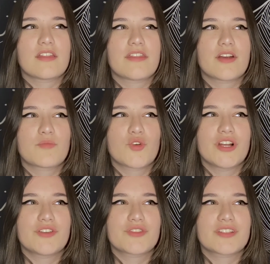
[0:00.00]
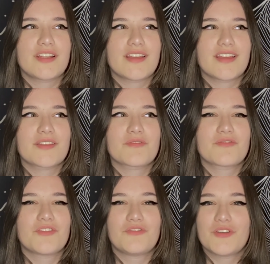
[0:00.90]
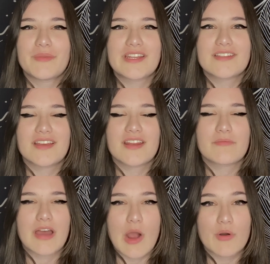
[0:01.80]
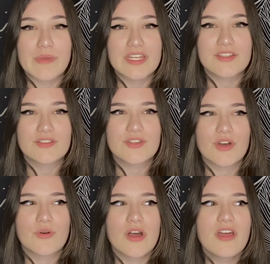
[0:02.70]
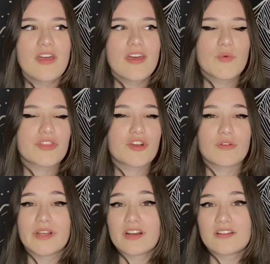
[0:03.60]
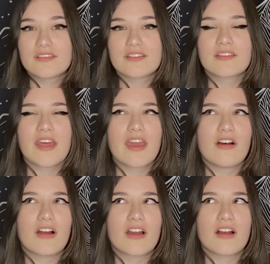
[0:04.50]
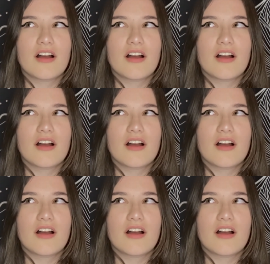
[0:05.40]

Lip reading: They're more interested in fulfillment and empowerment. So with careers, they are